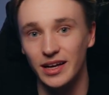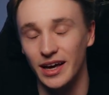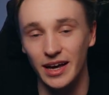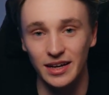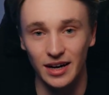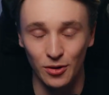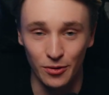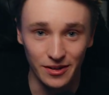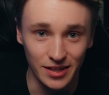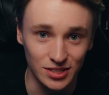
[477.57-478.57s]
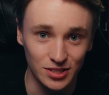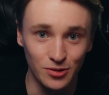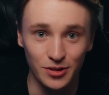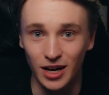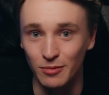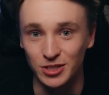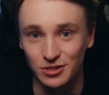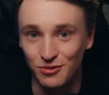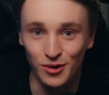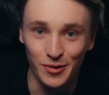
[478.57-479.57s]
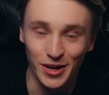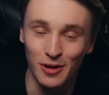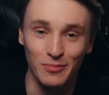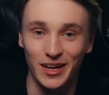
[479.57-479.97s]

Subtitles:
Hey, how are things doing? I'm just following up.